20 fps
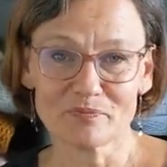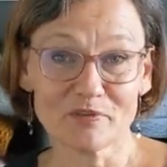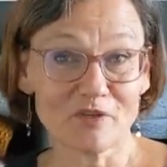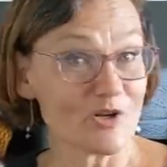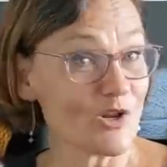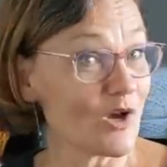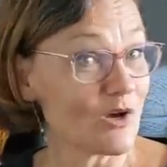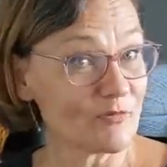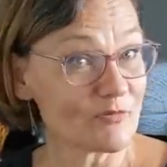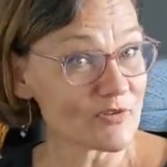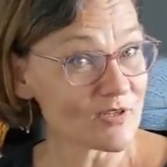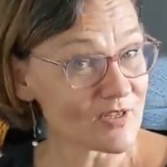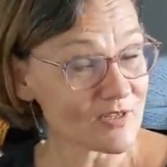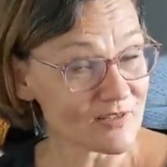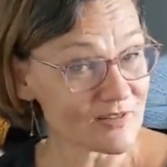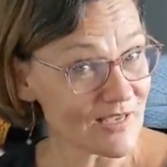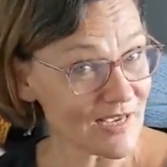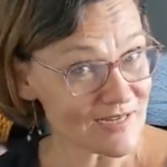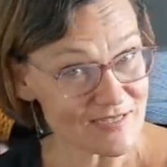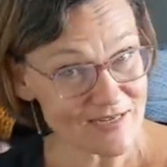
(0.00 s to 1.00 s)
loved
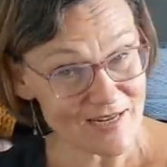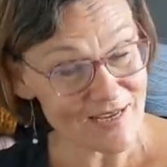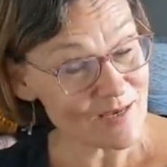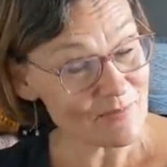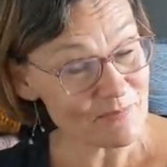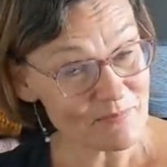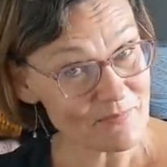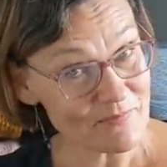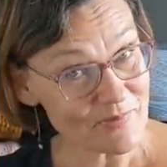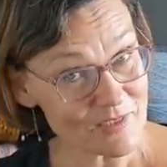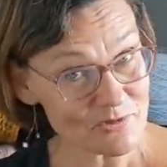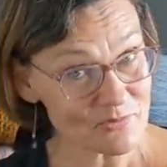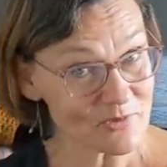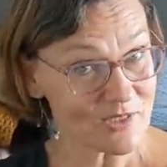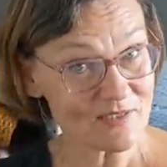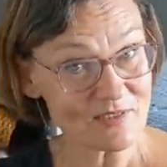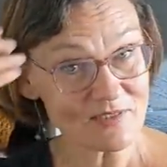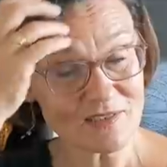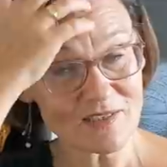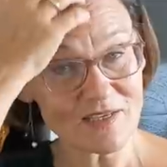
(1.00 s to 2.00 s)
that name as
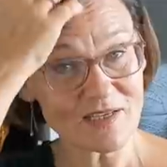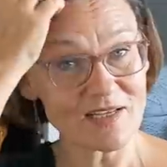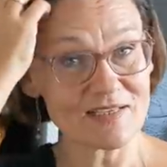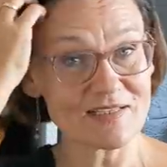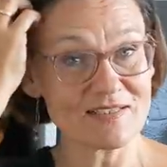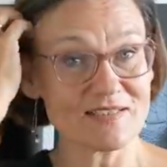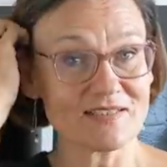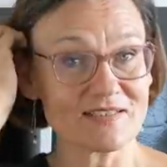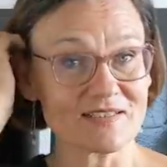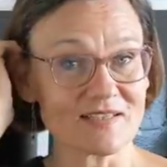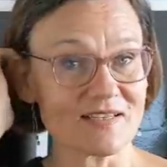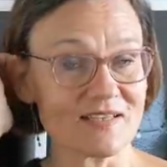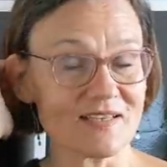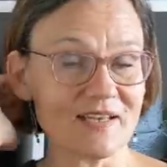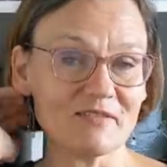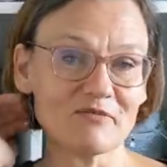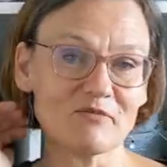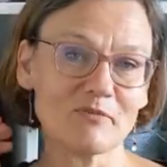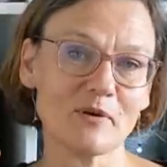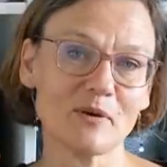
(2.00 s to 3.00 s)
well, and
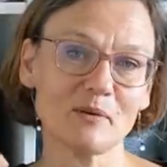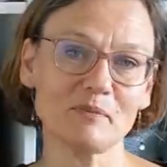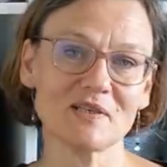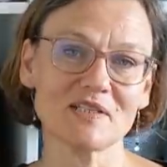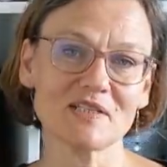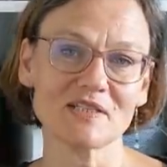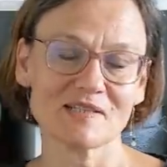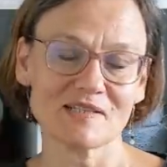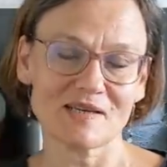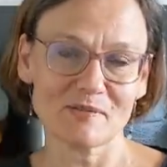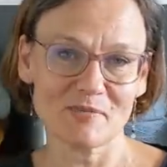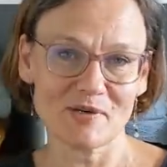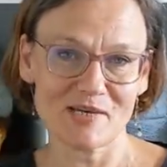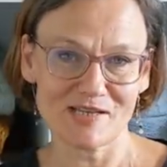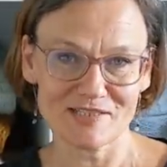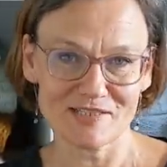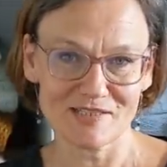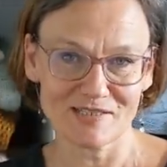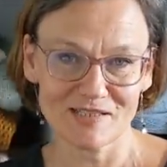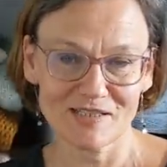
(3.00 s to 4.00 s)
have published a
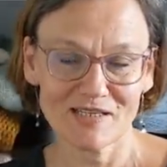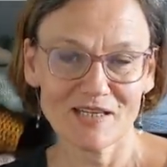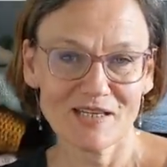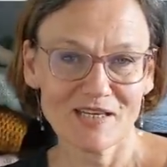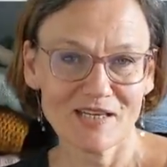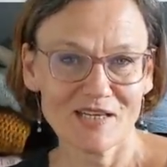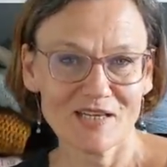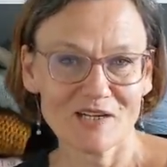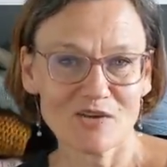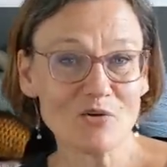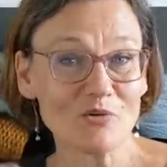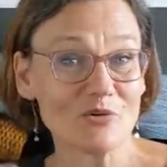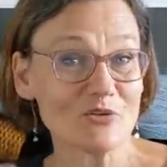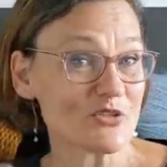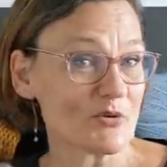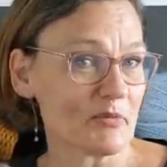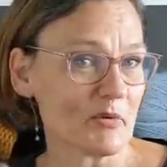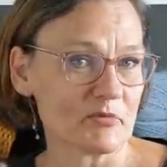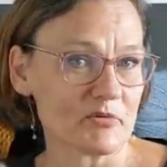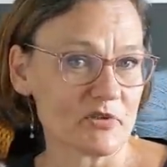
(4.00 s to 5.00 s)
pattern called
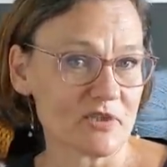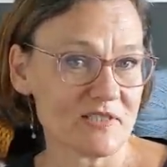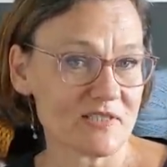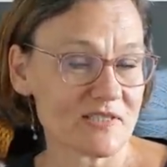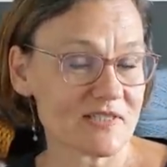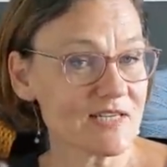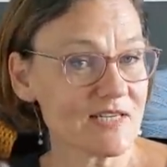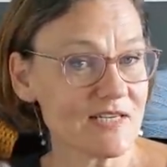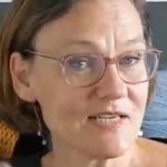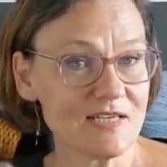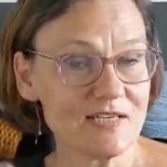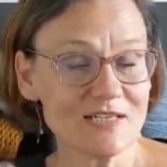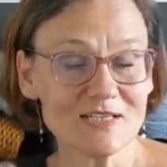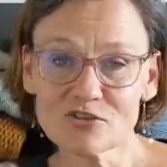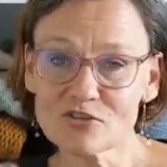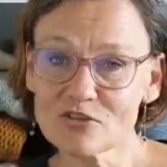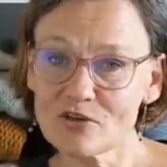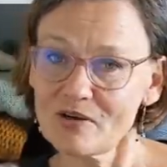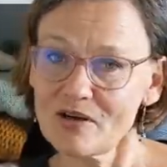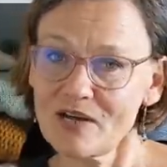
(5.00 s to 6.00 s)
Summer Breeze Tea.
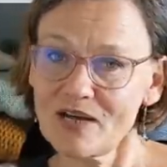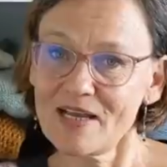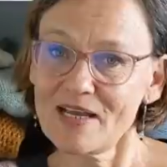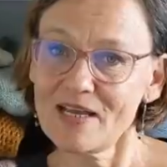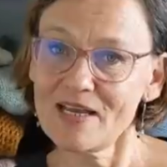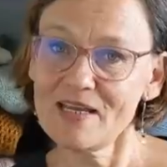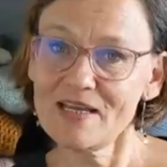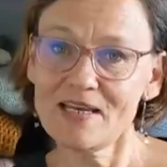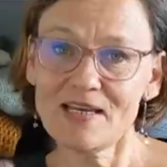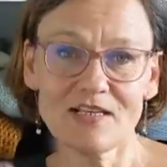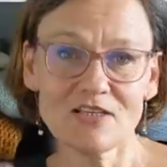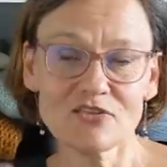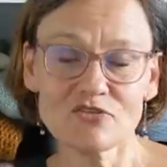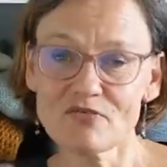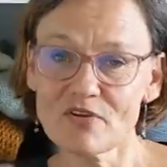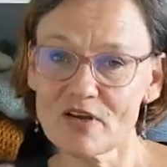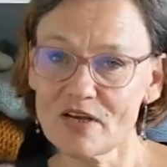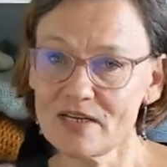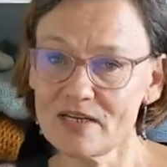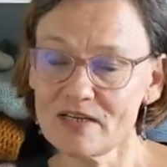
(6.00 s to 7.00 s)
So I need to
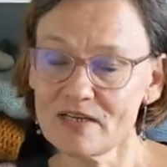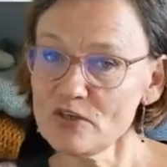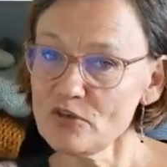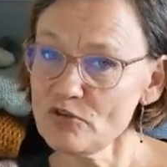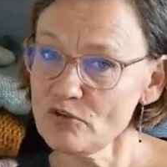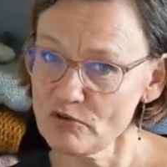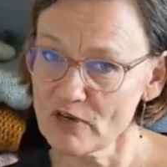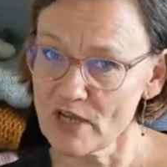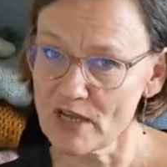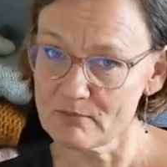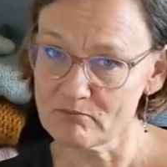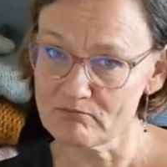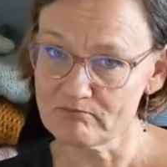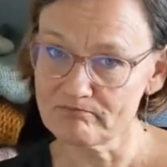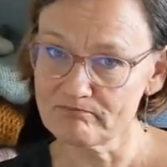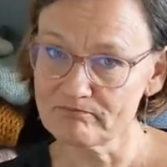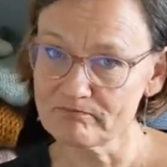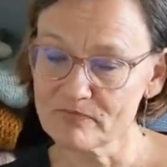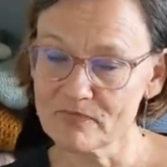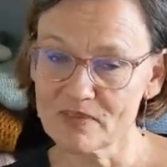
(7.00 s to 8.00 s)
find a new name.
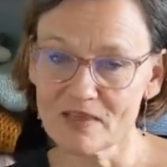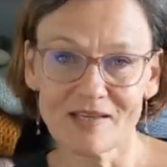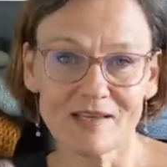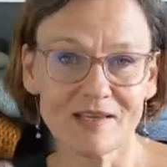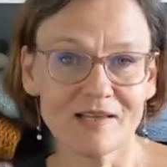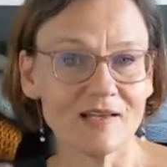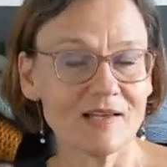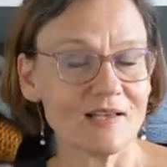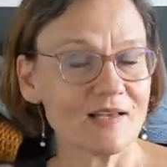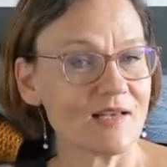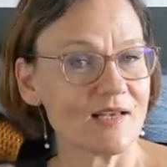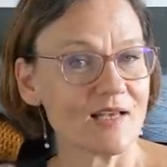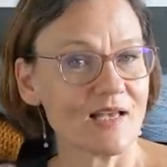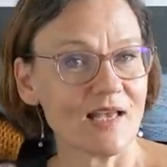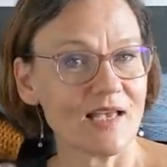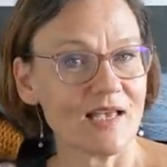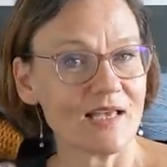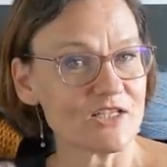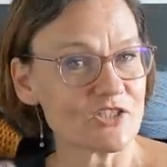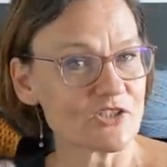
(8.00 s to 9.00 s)

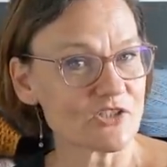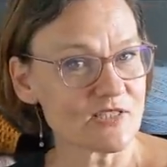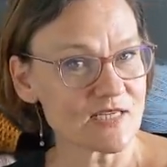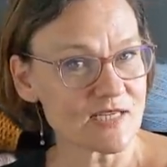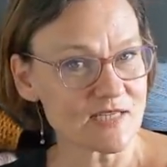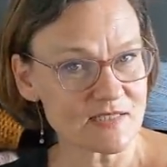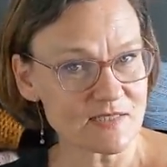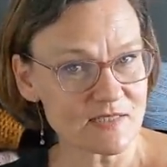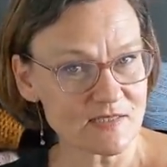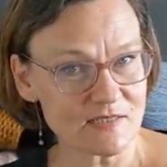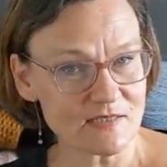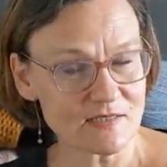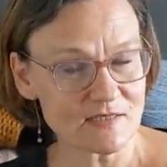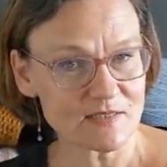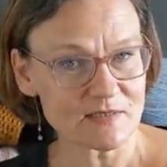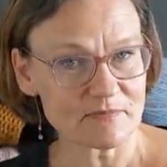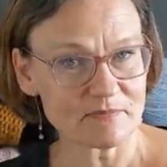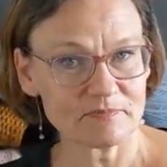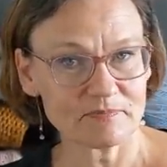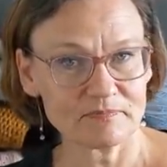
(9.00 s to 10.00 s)
Any
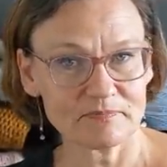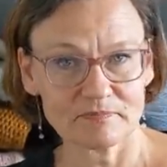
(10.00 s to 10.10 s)
suggestions?